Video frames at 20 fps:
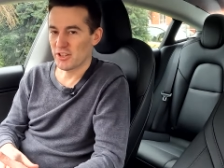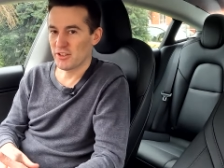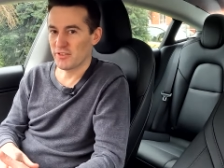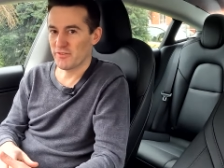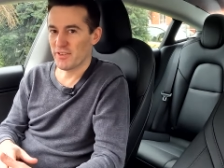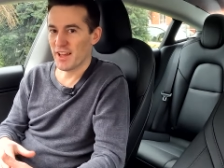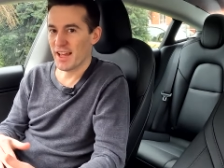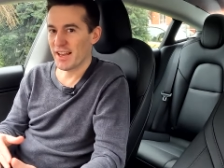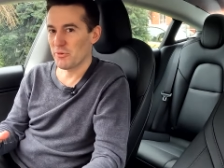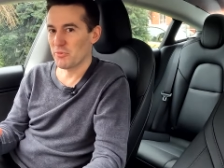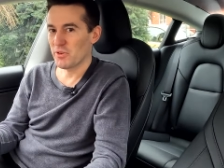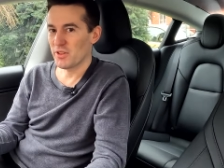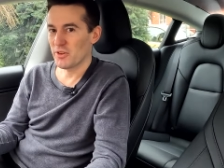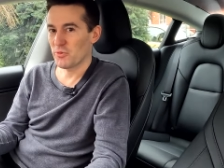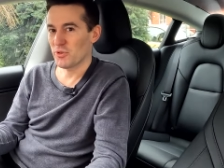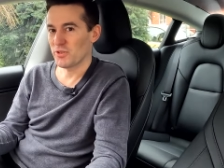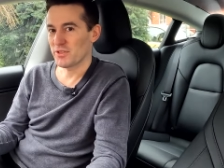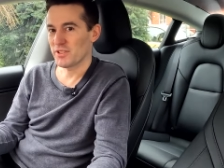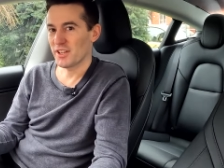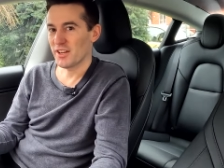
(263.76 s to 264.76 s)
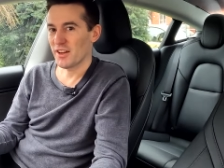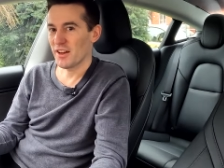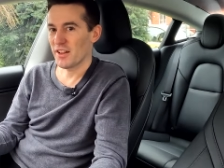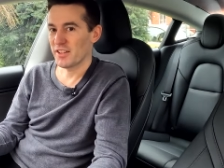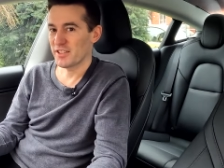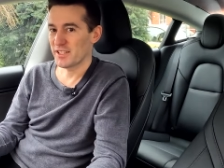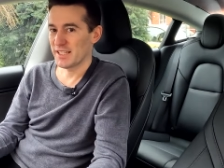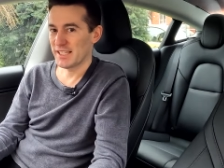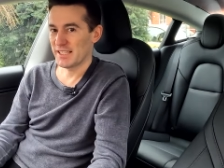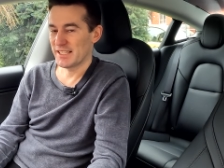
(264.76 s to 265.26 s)
So for anyone that wants a
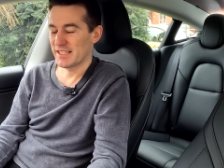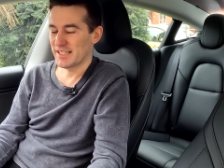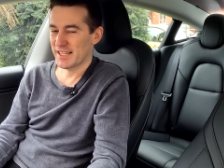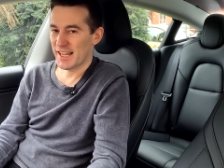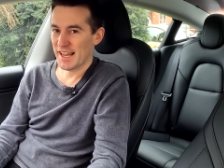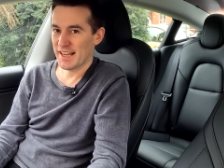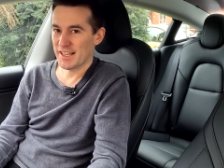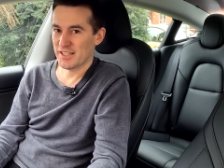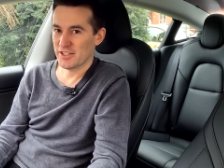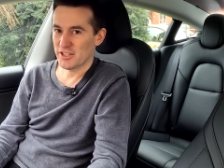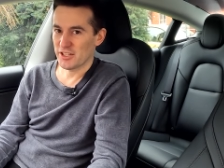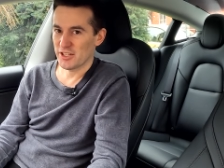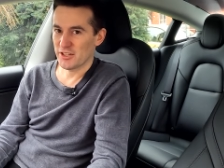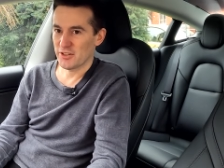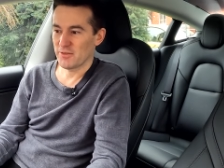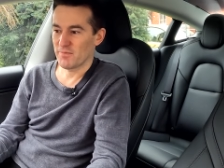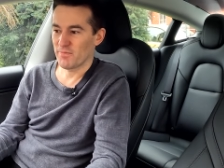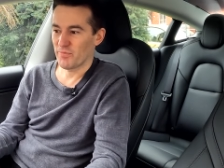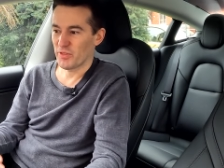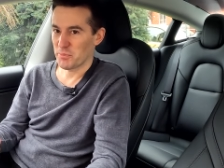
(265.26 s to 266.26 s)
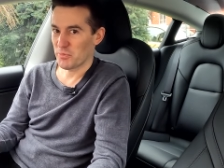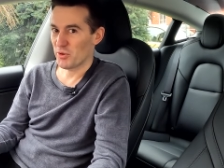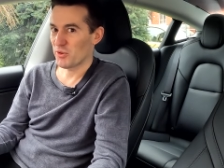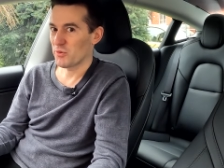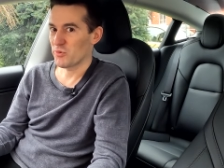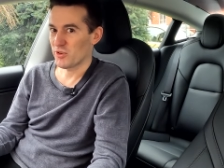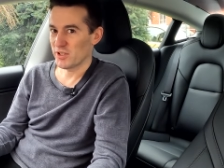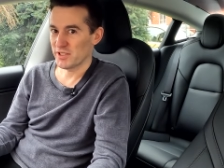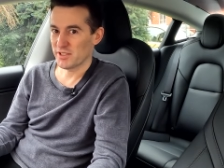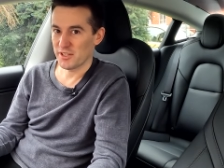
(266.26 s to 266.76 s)
car that's easy to get into, the
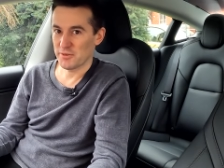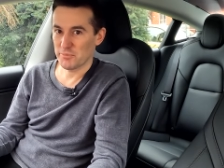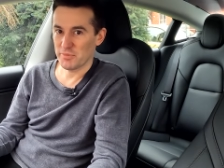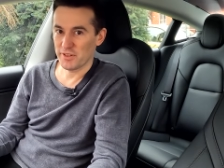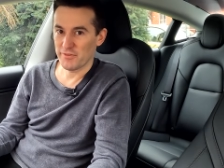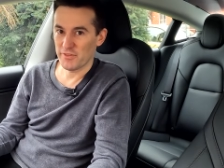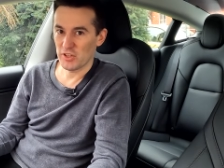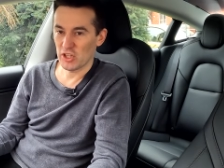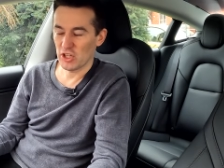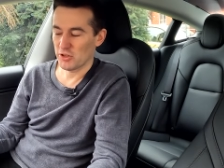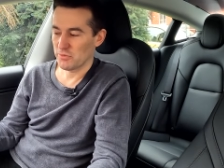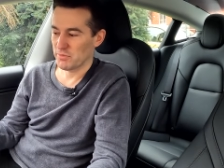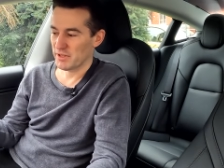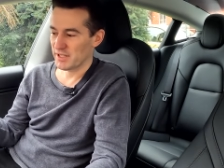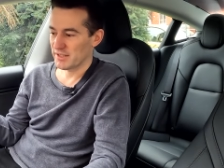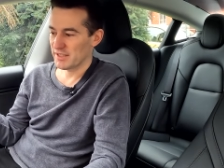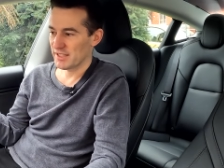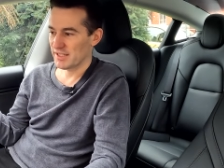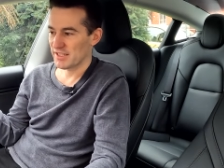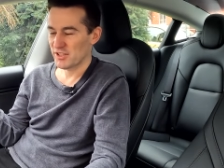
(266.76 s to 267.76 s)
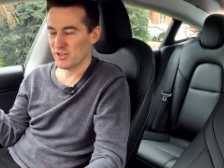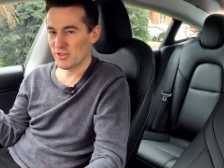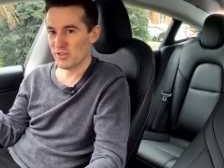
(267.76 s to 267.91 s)
Model Y is going to be for you because it's